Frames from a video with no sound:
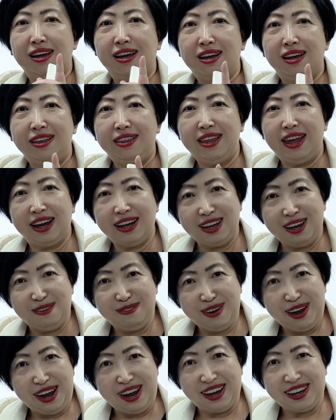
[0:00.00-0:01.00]

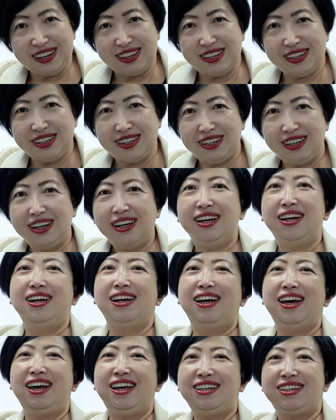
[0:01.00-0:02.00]
-8,
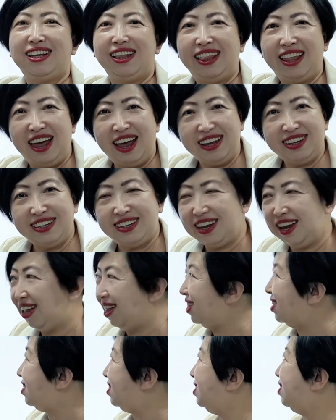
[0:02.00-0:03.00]
it's less
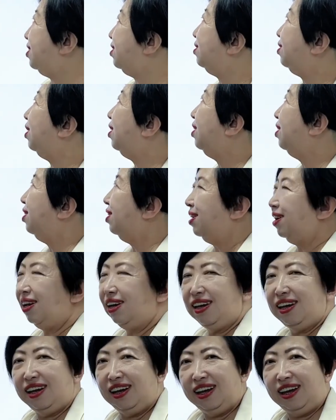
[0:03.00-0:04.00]
than 0.
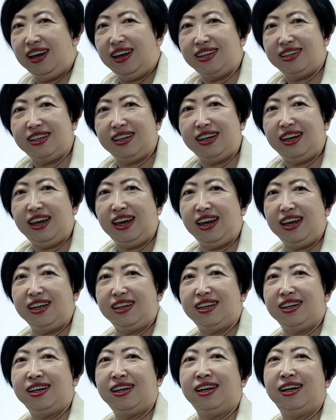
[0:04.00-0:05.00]
It's in
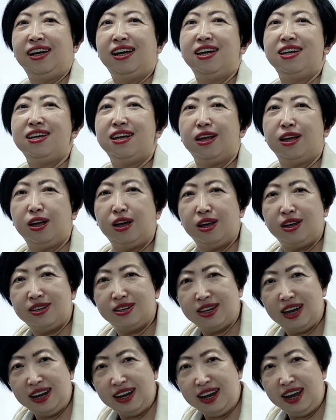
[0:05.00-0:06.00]
the
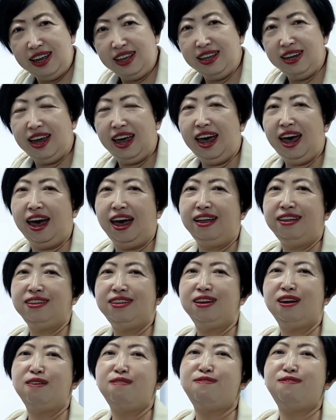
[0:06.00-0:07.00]
second and
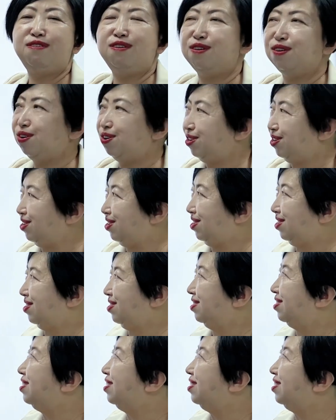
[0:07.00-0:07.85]
the fourth.